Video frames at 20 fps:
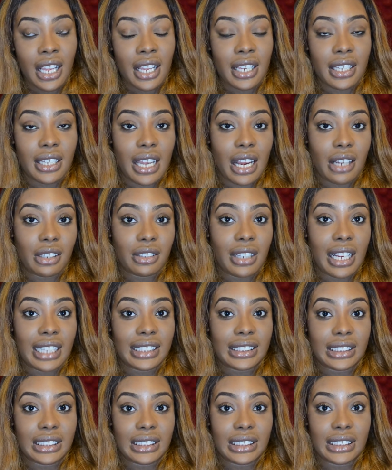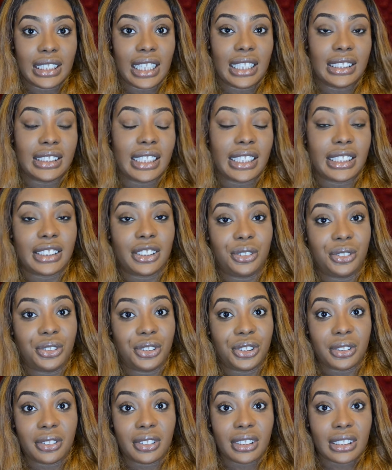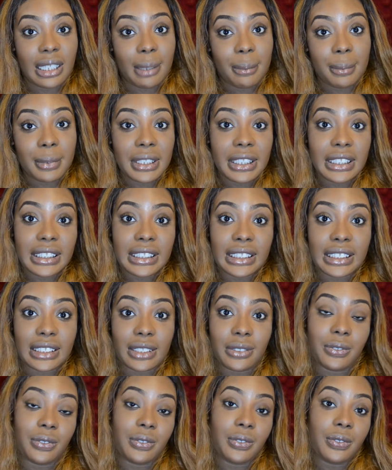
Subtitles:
Now you'll have to contact your insurance companies if